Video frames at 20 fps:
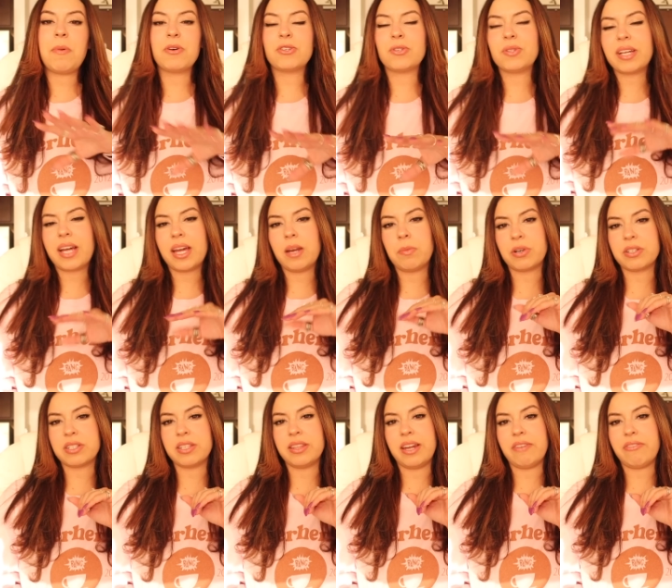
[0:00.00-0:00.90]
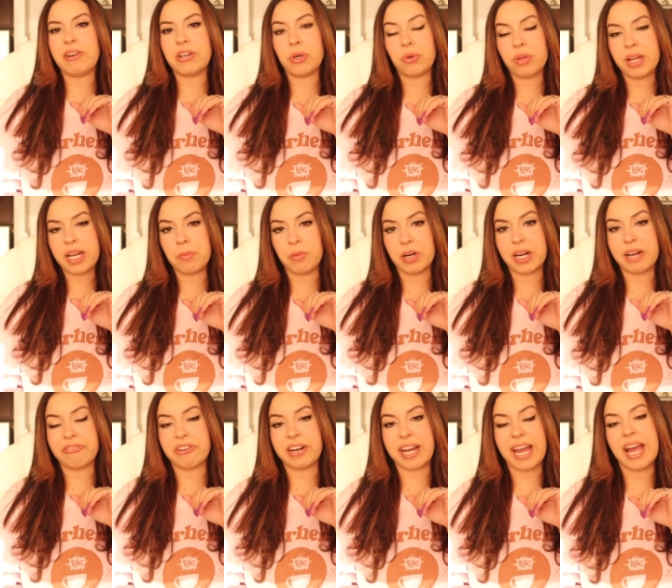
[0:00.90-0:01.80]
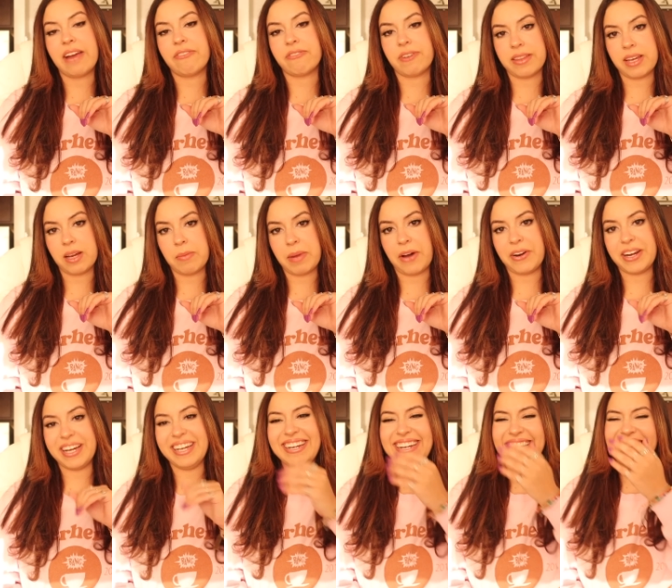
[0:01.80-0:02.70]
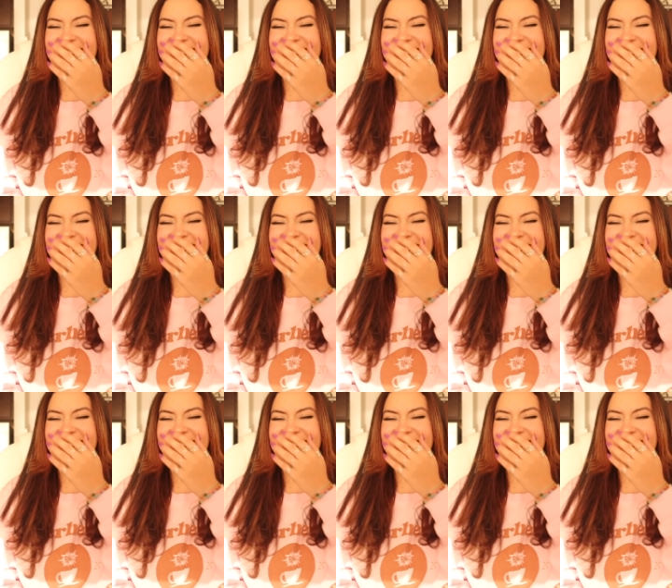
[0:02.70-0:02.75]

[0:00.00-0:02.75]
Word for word: I'm also the kind of person that if I don't like a book, I forget everything about it.